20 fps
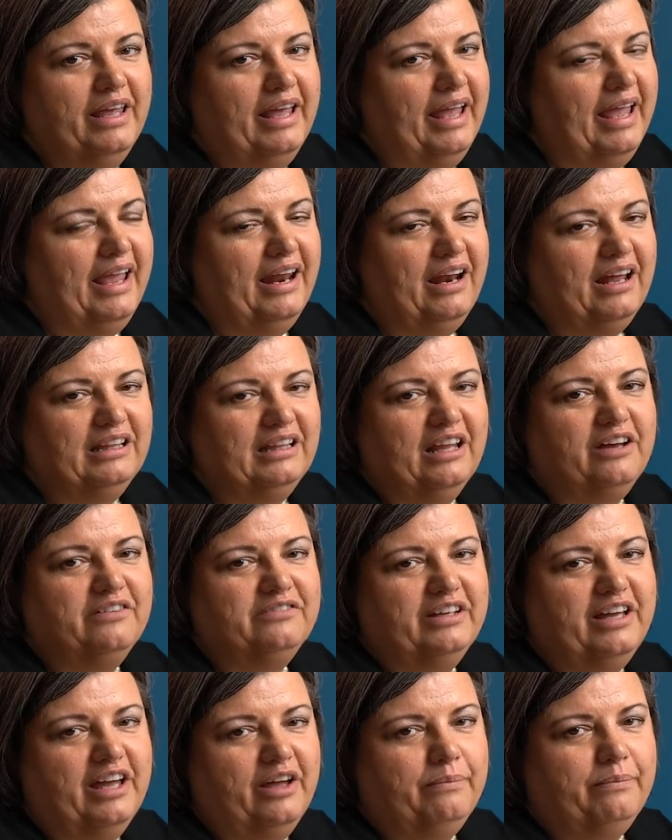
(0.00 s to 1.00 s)
and I'd
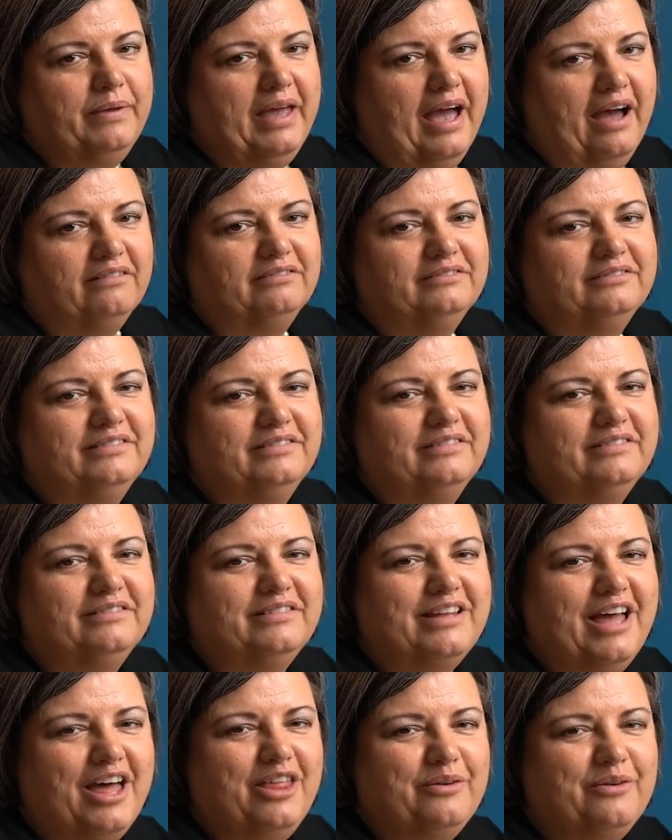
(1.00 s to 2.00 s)
love to help you out.
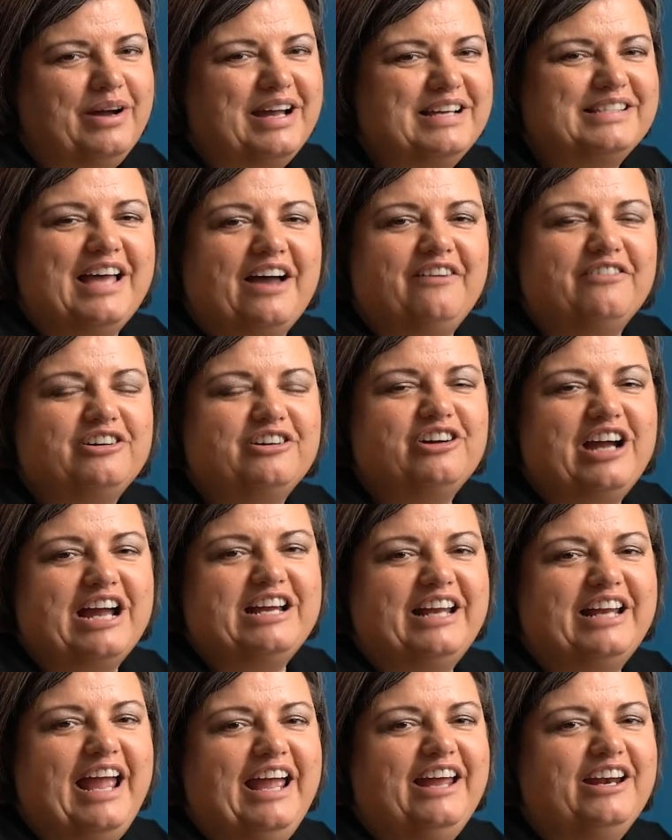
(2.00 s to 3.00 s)
Otherwise, have a
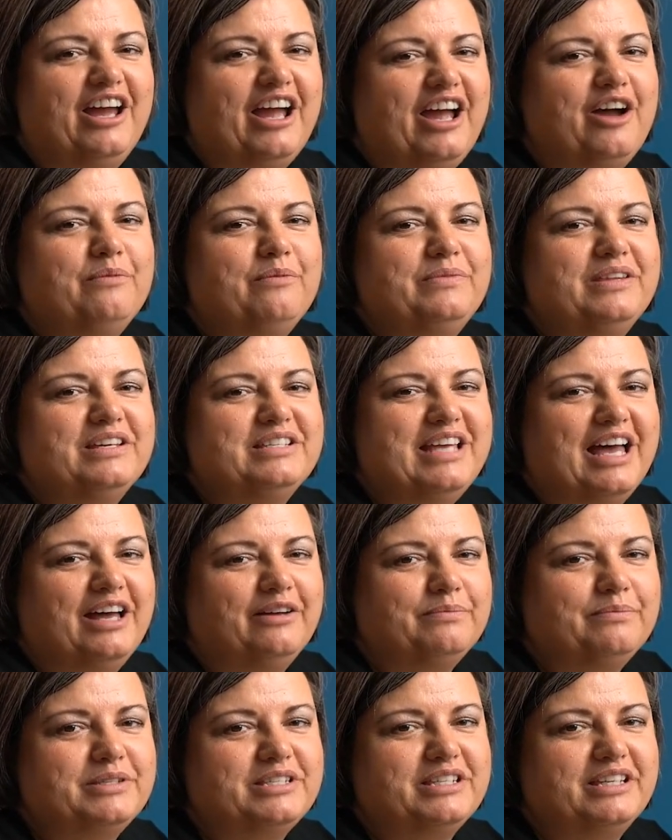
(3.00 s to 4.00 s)
great day, and I hope this
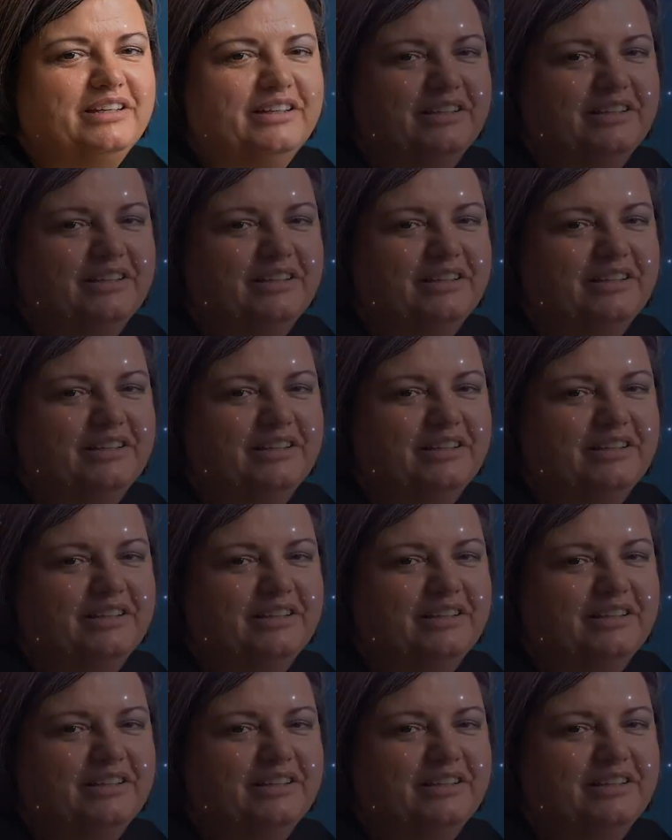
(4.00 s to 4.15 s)
helps.